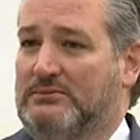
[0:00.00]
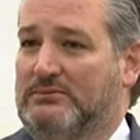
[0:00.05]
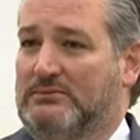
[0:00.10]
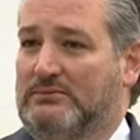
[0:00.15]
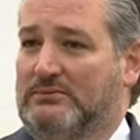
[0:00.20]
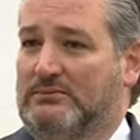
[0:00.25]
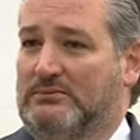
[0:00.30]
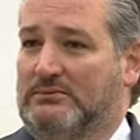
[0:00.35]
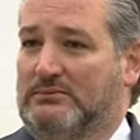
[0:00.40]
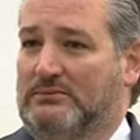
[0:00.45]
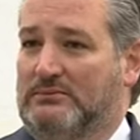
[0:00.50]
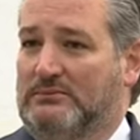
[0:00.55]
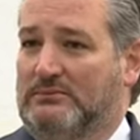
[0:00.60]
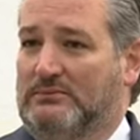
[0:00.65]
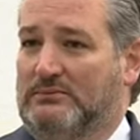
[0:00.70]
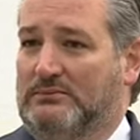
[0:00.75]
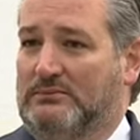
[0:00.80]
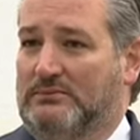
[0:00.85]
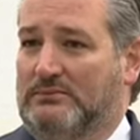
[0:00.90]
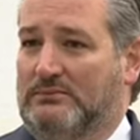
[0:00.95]

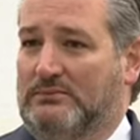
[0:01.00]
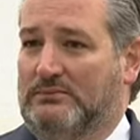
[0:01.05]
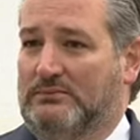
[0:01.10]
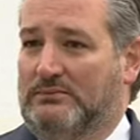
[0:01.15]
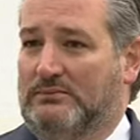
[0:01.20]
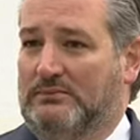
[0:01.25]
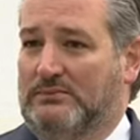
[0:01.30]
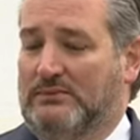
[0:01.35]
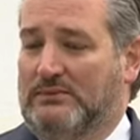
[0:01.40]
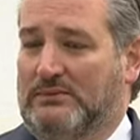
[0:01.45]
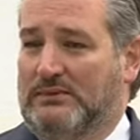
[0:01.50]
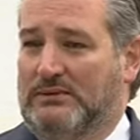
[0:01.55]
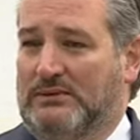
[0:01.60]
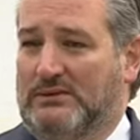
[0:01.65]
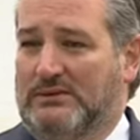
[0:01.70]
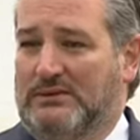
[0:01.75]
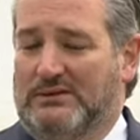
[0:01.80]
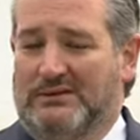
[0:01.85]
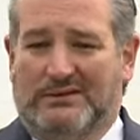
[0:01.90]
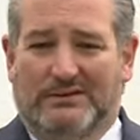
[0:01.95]

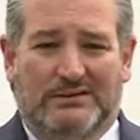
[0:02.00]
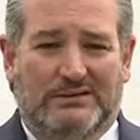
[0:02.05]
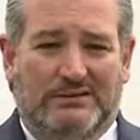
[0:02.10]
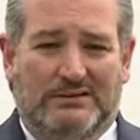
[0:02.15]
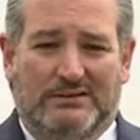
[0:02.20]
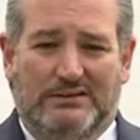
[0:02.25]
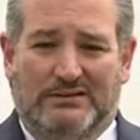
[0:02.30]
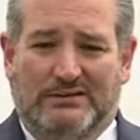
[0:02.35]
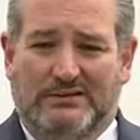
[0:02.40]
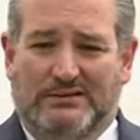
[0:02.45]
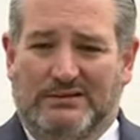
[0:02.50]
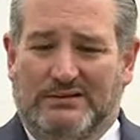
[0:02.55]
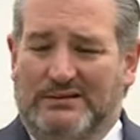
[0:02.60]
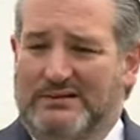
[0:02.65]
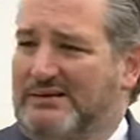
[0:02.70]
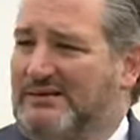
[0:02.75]
[no speech]